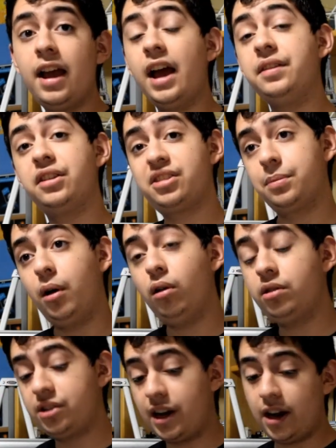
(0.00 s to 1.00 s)
And the
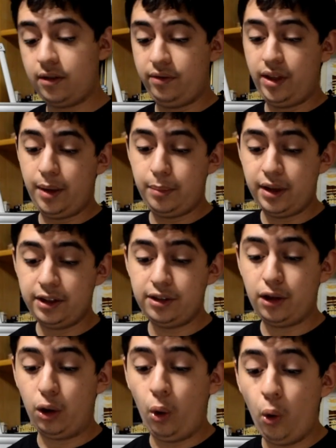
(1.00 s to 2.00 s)
smallest out of them is
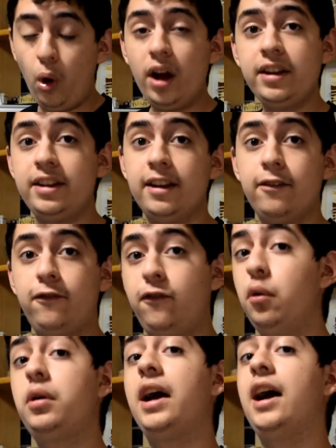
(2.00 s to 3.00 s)
the Juan de
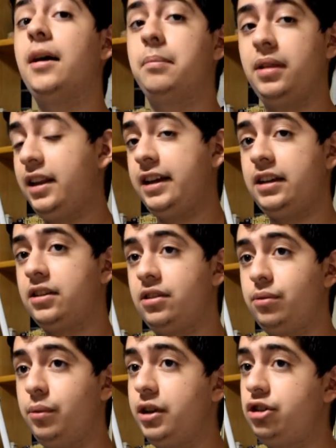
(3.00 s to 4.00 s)
Fuca
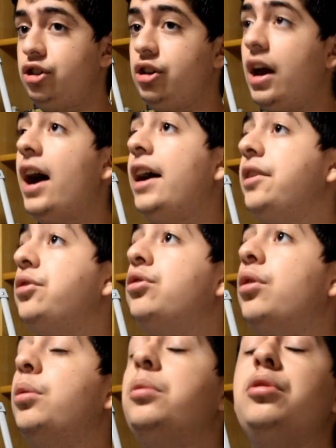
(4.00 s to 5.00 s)
plate, which I
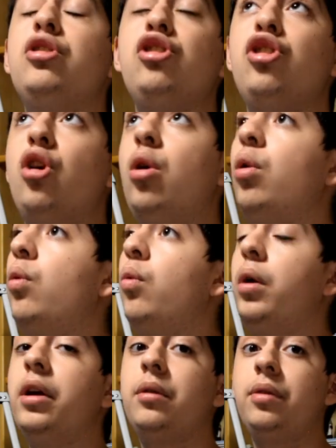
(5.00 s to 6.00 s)
don't know
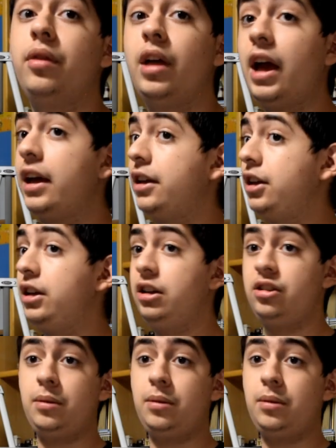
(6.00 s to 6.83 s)
where that is.